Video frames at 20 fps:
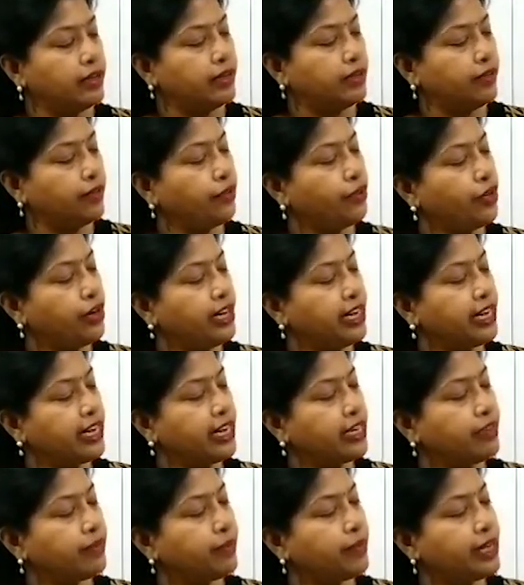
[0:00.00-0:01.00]
folding
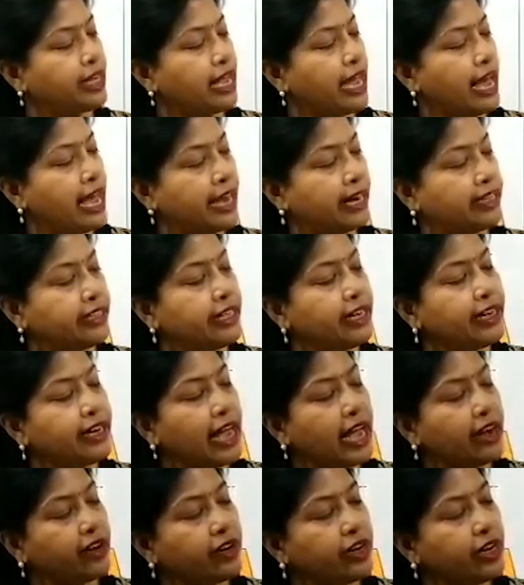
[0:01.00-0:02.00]
it by another
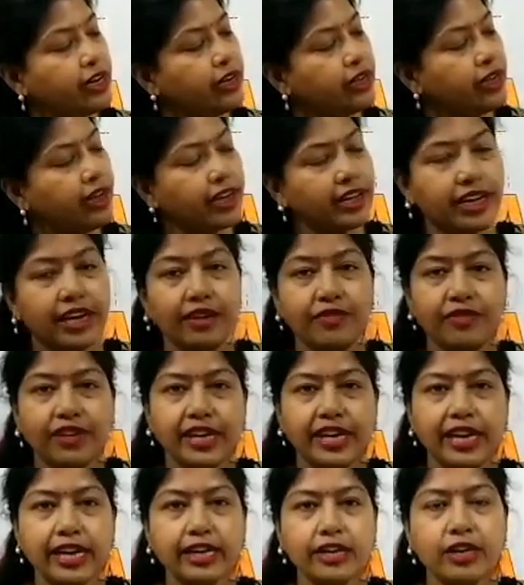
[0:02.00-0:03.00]
diagonal, again we
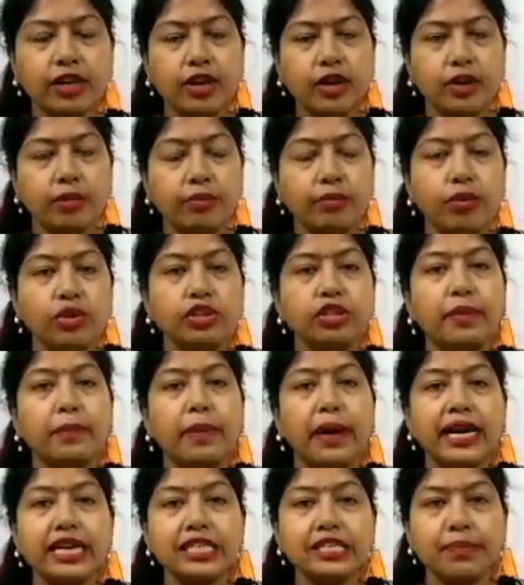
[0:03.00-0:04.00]
get both the
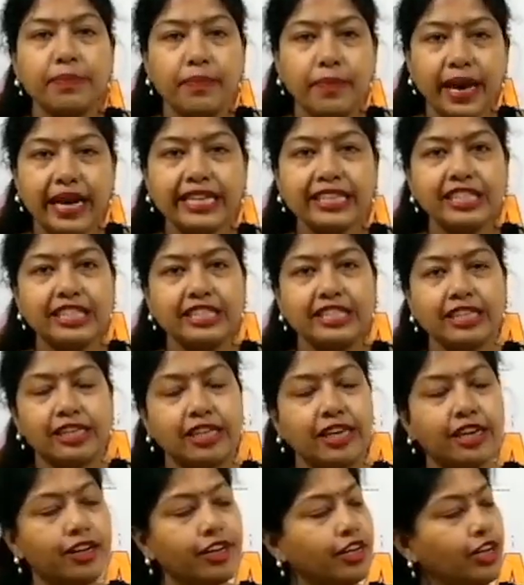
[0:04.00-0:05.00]
parts match each
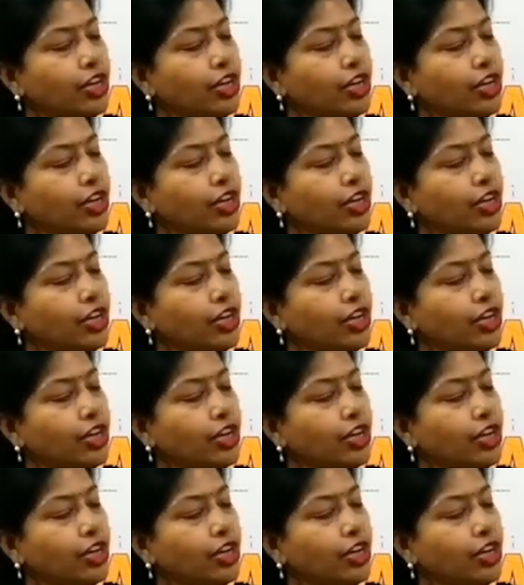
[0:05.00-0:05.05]
other.